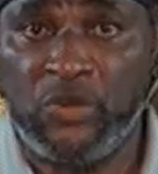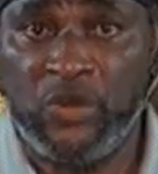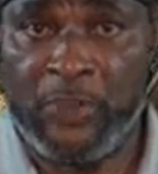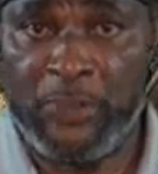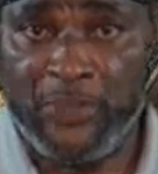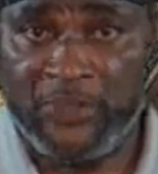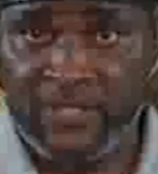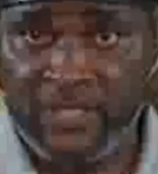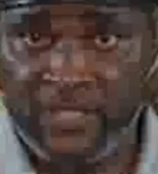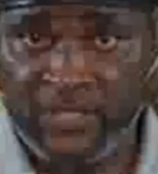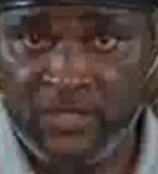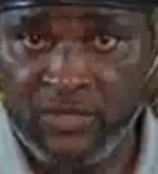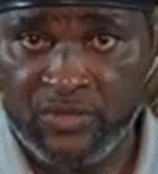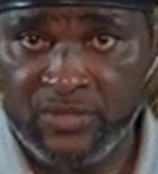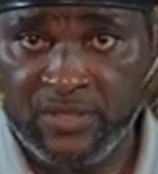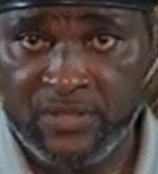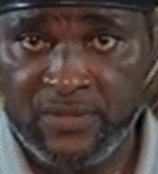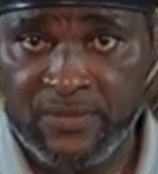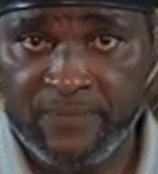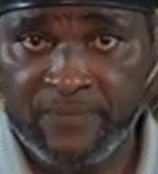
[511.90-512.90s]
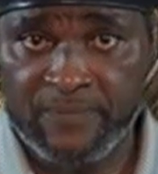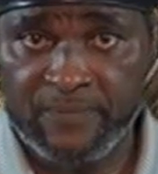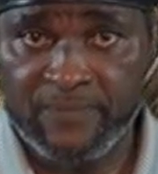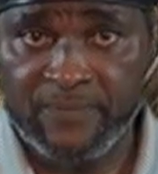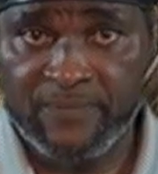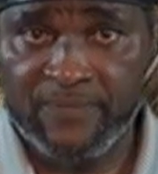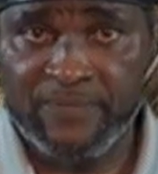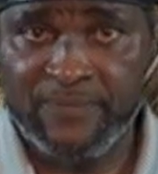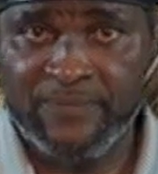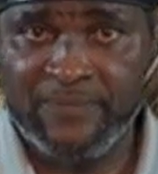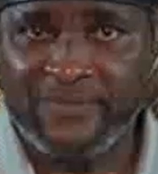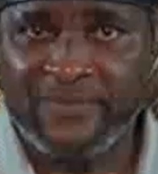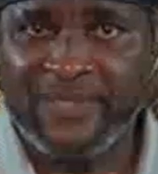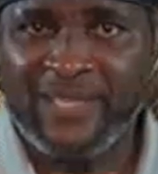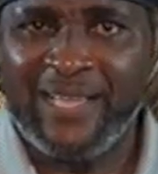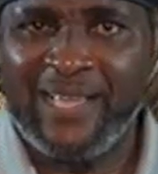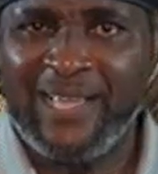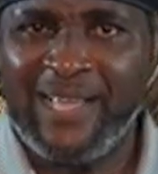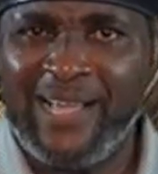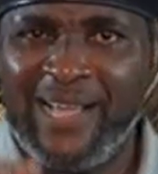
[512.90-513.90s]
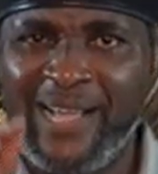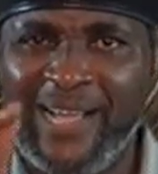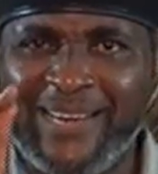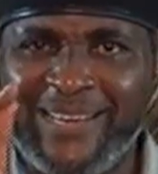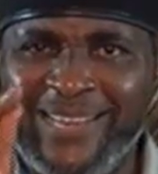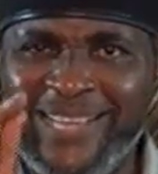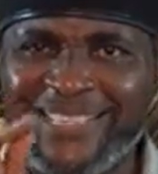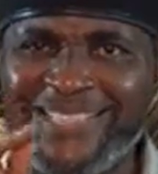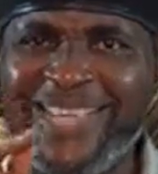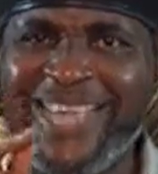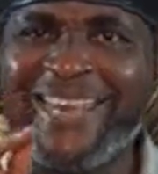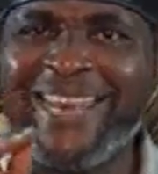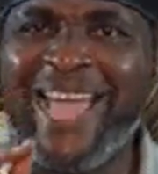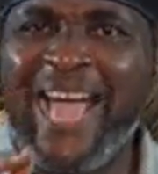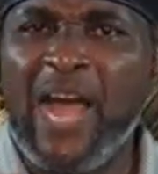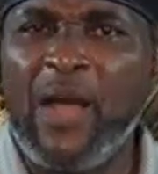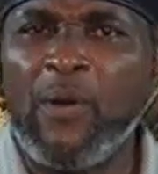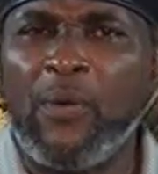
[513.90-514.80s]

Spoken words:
John represents us, and that's an